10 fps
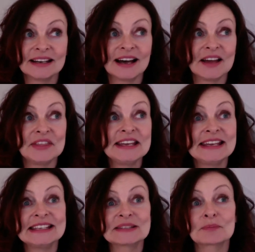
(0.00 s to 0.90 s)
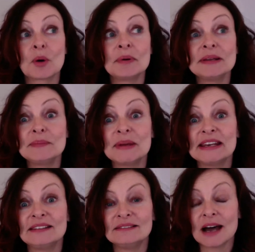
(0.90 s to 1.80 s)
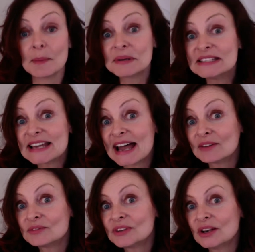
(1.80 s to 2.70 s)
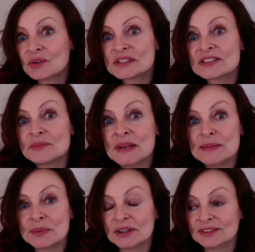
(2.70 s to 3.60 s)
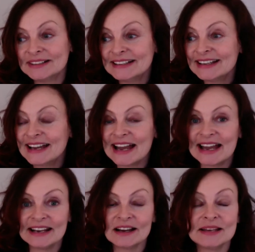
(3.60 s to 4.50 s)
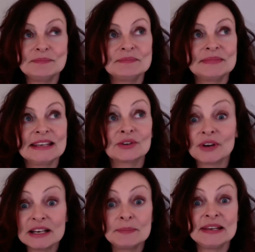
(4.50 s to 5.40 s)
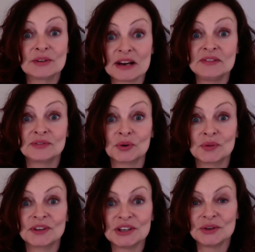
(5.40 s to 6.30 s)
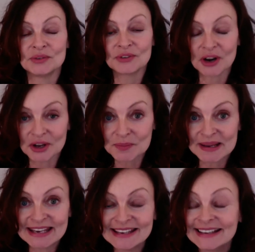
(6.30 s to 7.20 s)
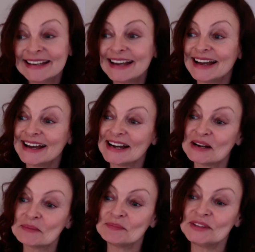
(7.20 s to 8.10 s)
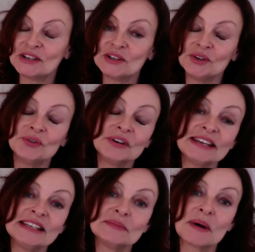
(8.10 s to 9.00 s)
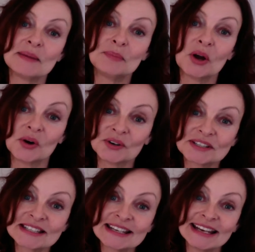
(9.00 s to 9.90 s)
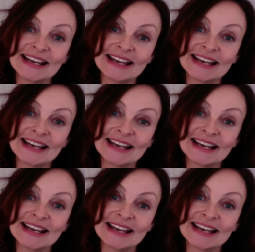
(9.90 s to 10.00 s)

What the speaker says: I think it's probably been up and down for lots of people, and I'm incredibly grateful that you follow me, that you read my blogs,